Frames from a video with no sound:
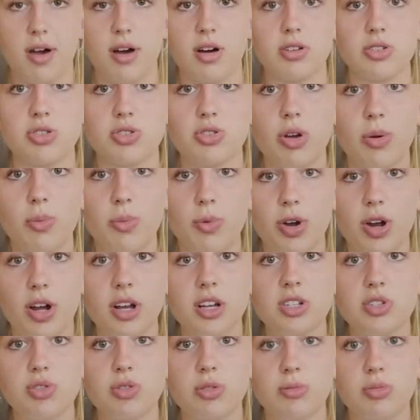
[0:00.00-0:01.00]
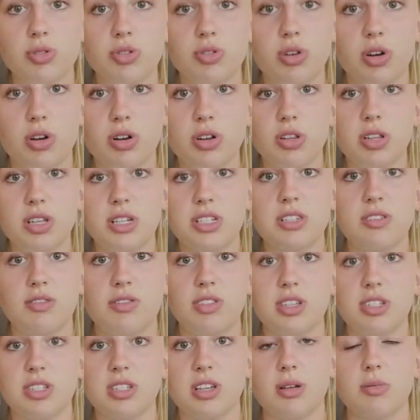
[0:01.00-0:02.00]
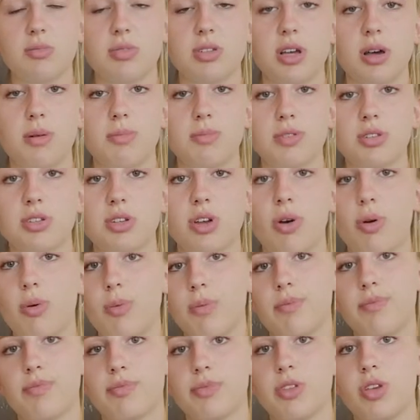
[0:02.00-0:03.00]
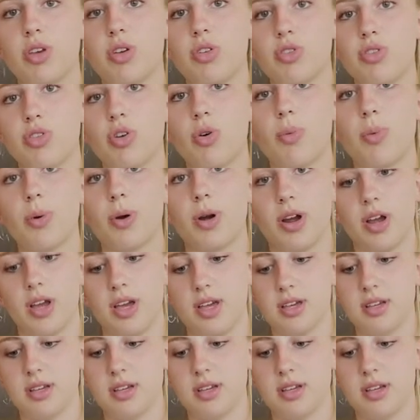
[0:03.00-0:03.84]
Also, I'm wearing a swimsuit under this if this comes up, so don't worry.